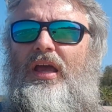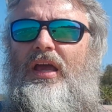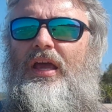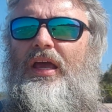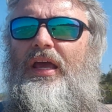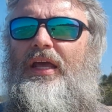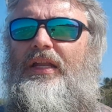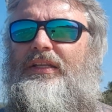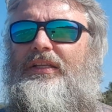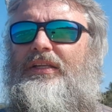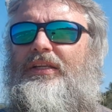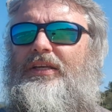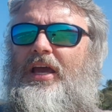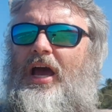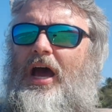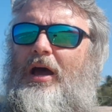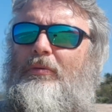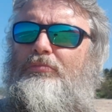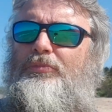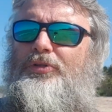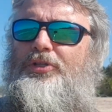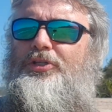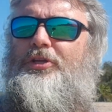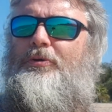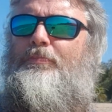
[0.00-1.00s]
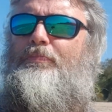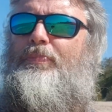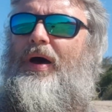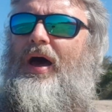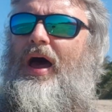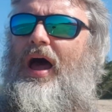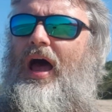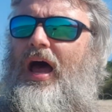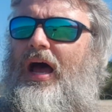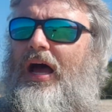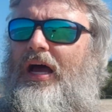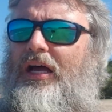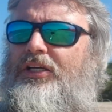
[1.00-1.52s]
it comes to
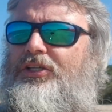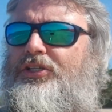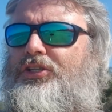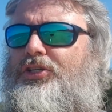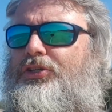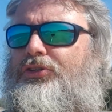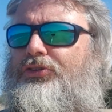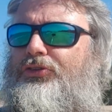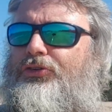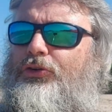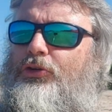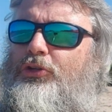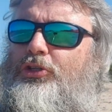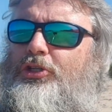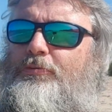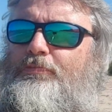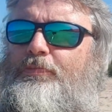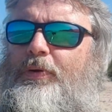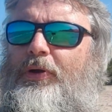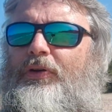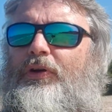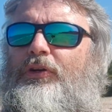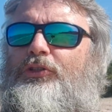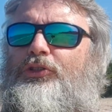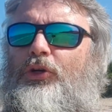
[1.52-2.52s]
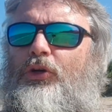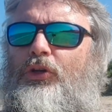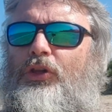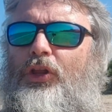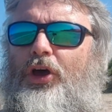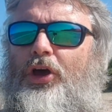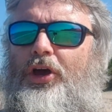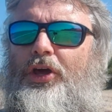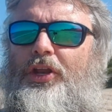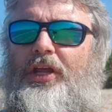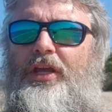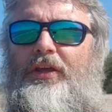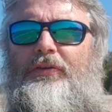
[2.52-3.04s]
pass through spiritual
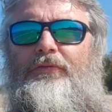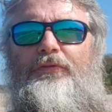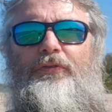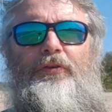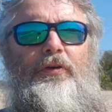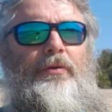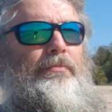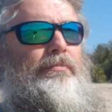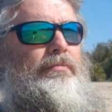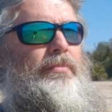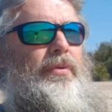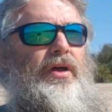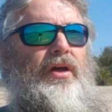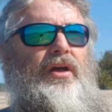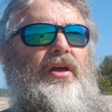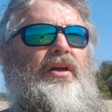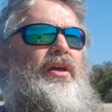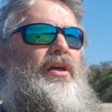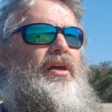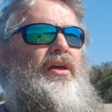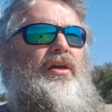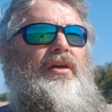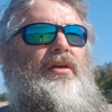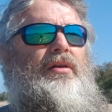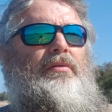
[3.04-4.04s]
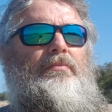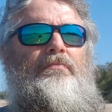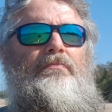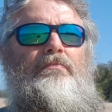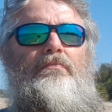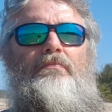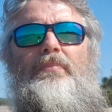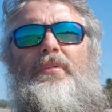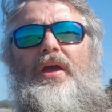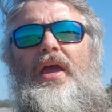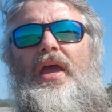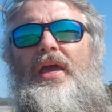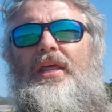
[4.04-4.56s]
learning from
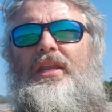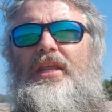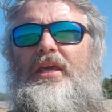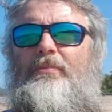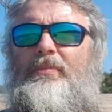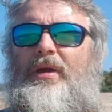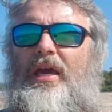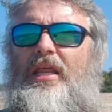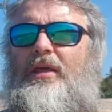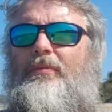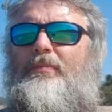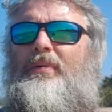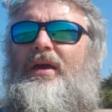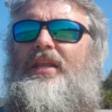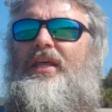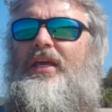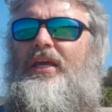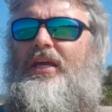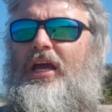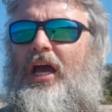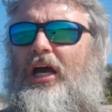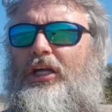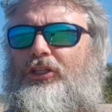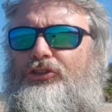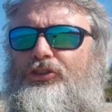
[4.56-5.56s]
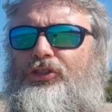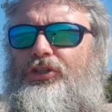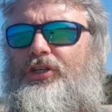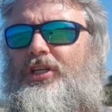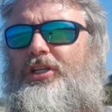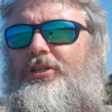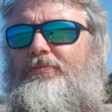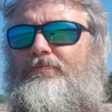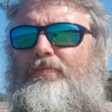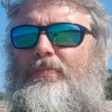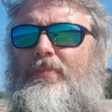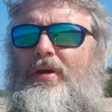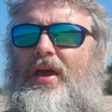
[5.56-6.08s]
many, many, many
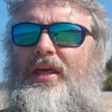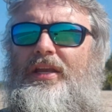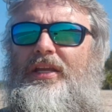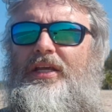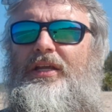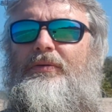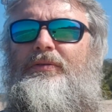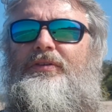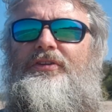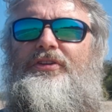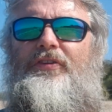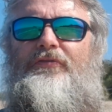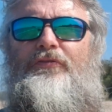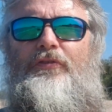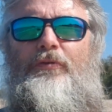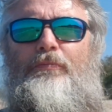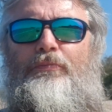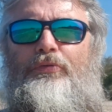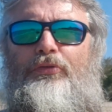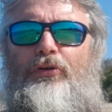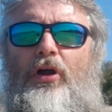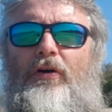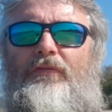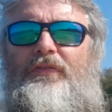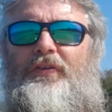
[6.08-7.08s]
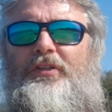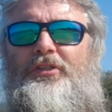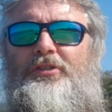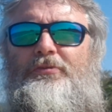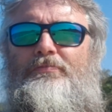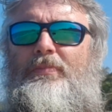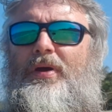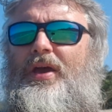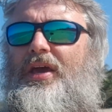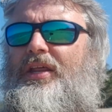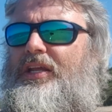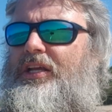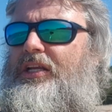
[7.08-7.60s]
countries, many different prophets,
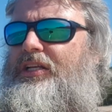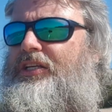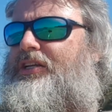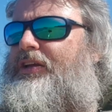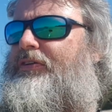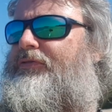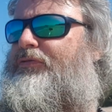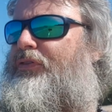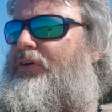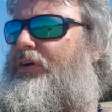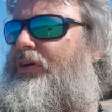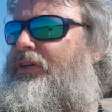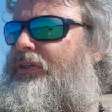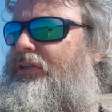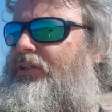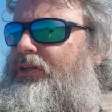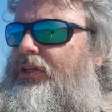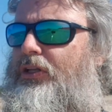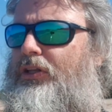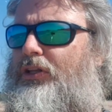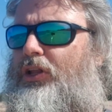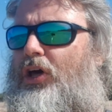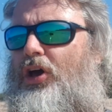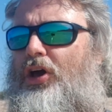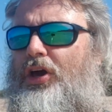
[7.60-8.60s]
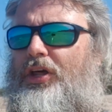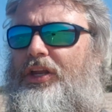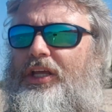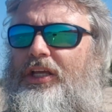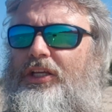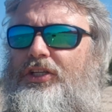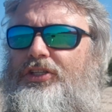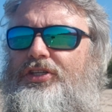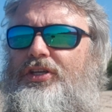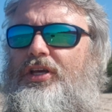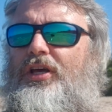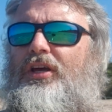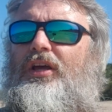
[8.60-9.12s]
many different
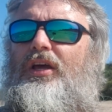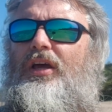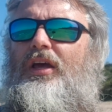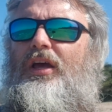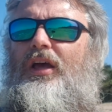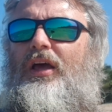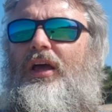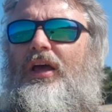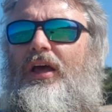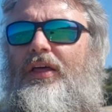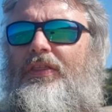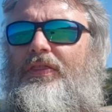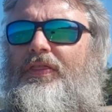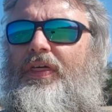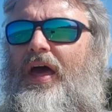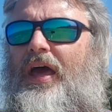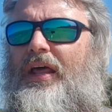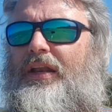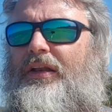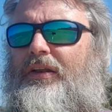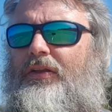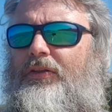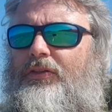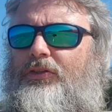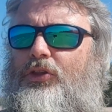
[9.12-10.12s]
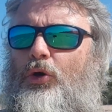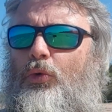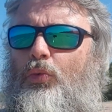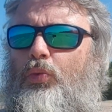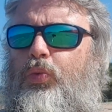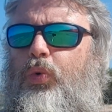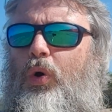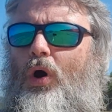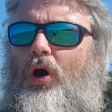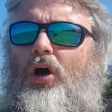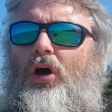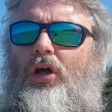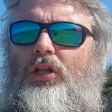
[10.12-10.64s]
learnings, that the
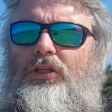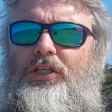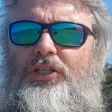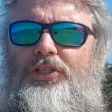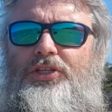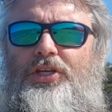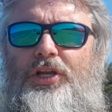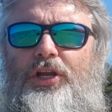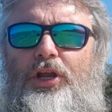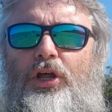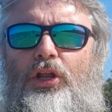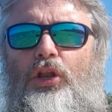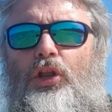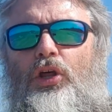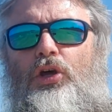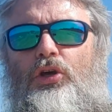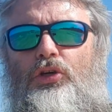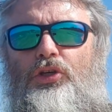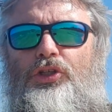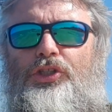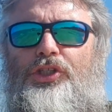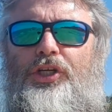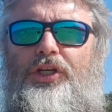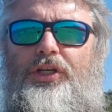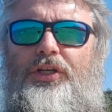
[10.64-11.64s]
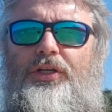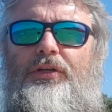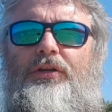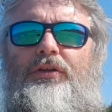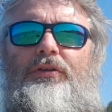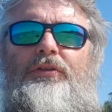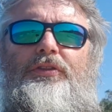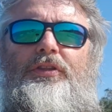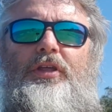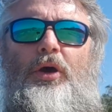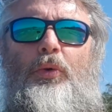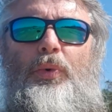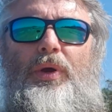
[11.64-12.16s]
world is an illusion,
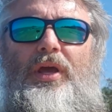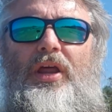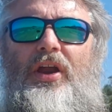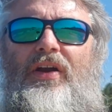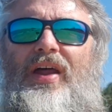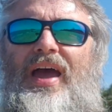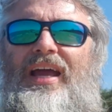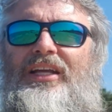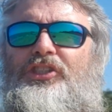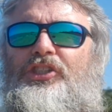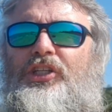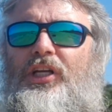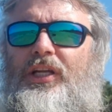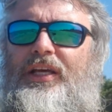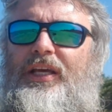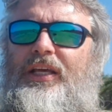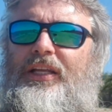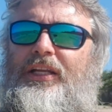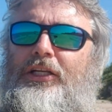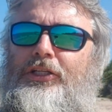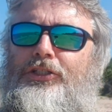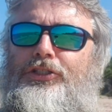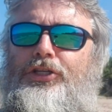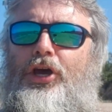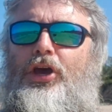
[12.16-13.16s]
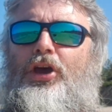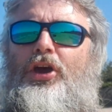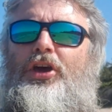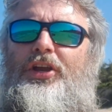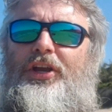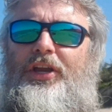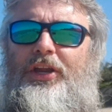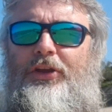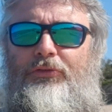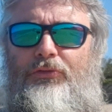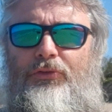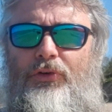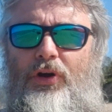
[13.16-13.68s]
that we are actually in
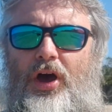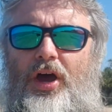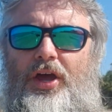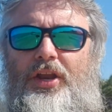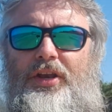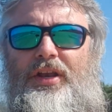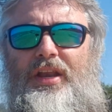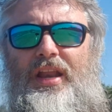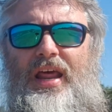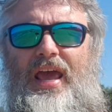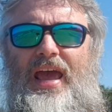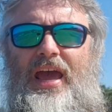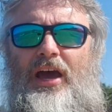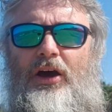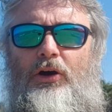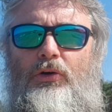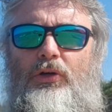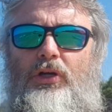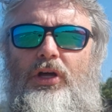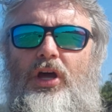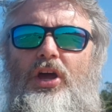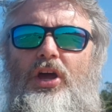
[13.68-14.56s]
eternity right now,